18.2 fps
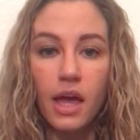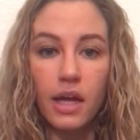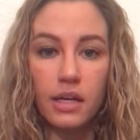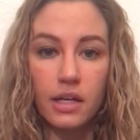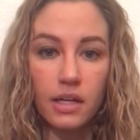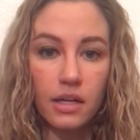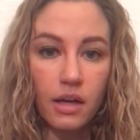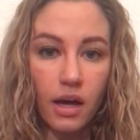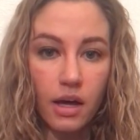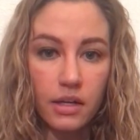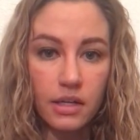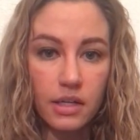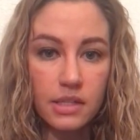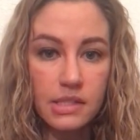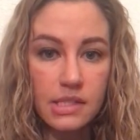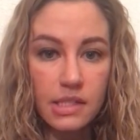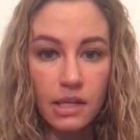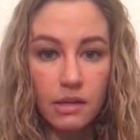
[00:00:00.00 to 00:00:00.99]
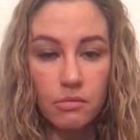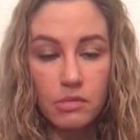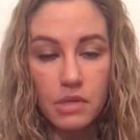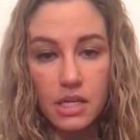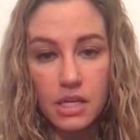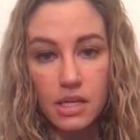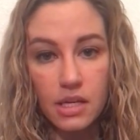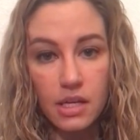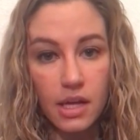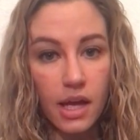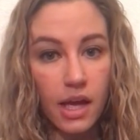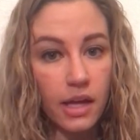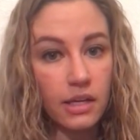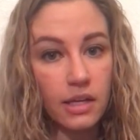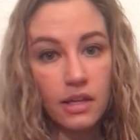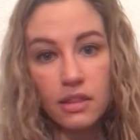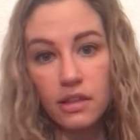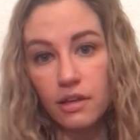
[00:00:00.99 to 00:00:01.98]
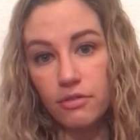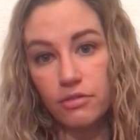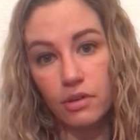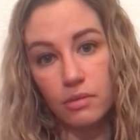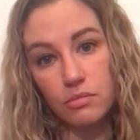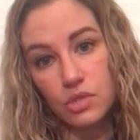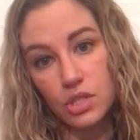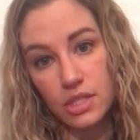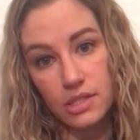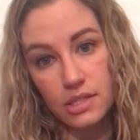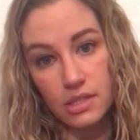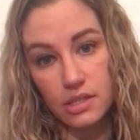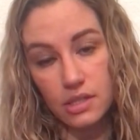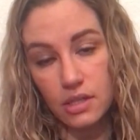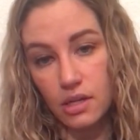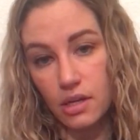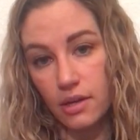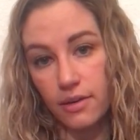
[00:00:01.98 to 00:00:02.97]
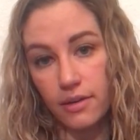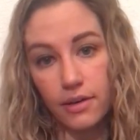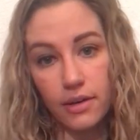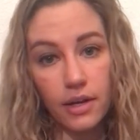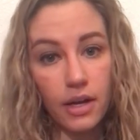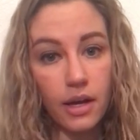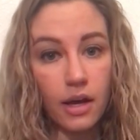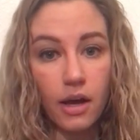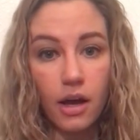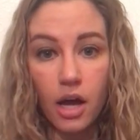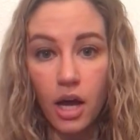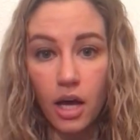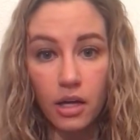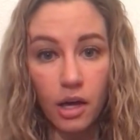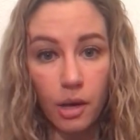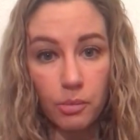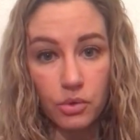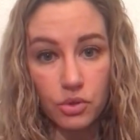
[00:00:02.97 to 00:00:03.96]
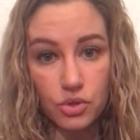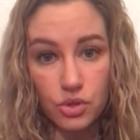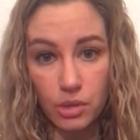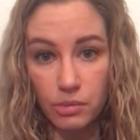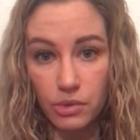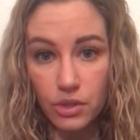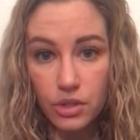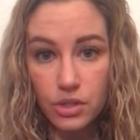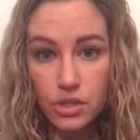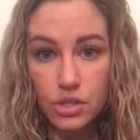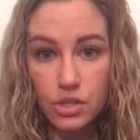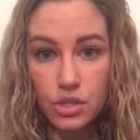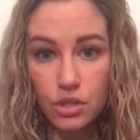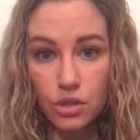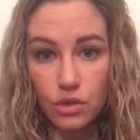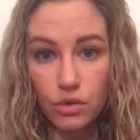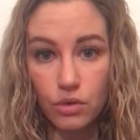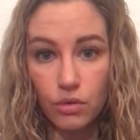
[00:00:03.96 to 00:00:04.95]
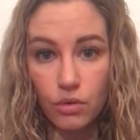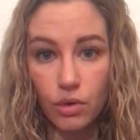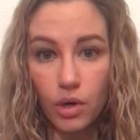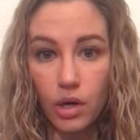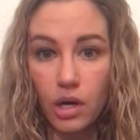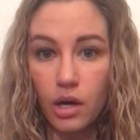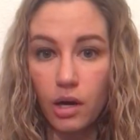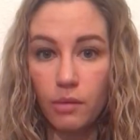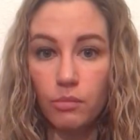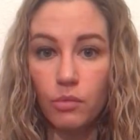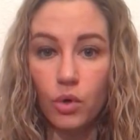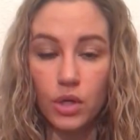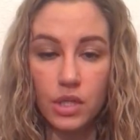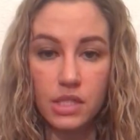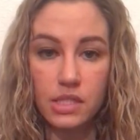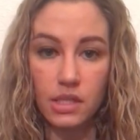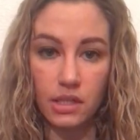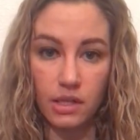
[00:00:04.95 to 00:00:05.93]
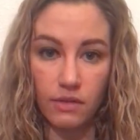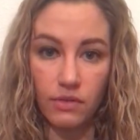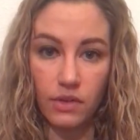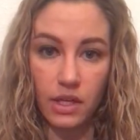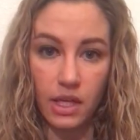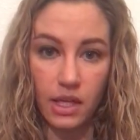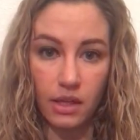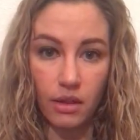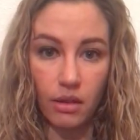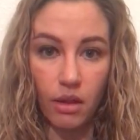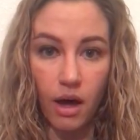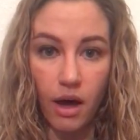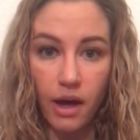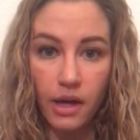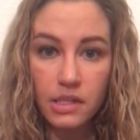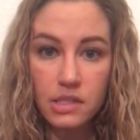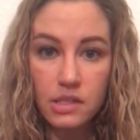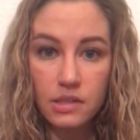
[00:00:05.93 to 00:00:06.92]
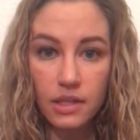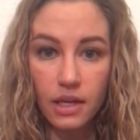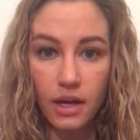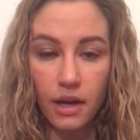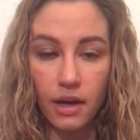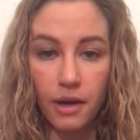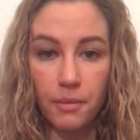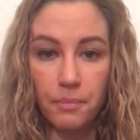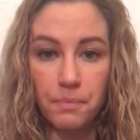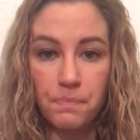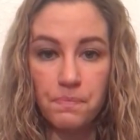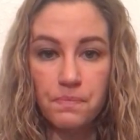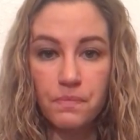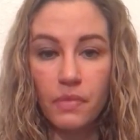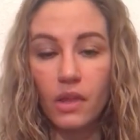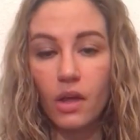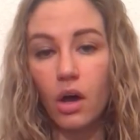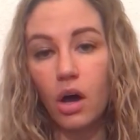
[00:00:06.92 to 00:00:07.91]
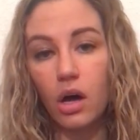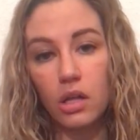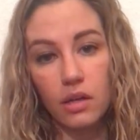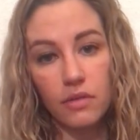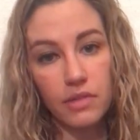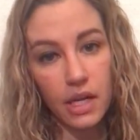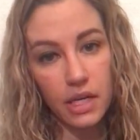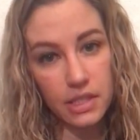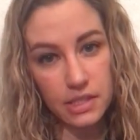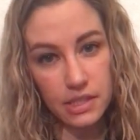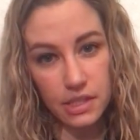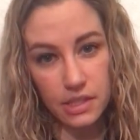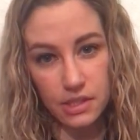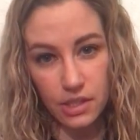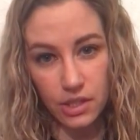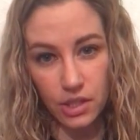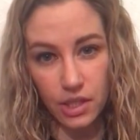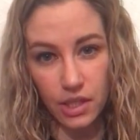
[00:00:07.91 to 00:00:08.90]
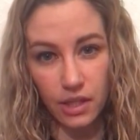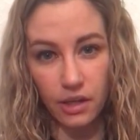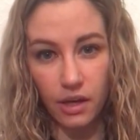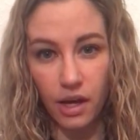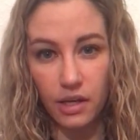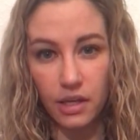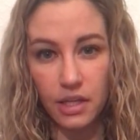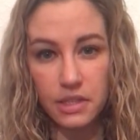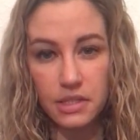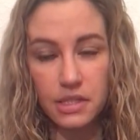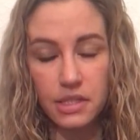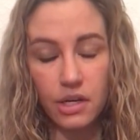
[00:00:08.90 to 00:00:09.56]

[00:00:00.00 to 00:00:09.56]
And incontinence can be anything from just a couple dribbles to a more significant loss. All of that is considered incontinence.